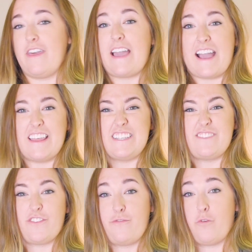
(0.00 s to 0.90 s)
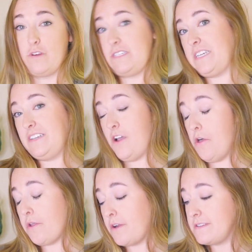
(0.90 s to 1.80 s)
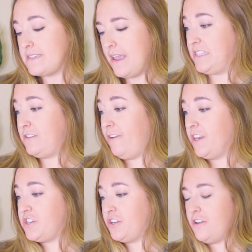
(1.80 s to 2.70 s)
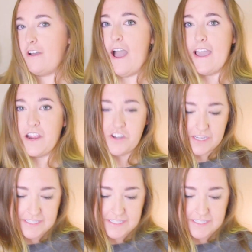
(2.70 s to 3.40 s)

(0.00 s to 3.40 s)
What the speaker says: think I got this for $14. It's functional. I actually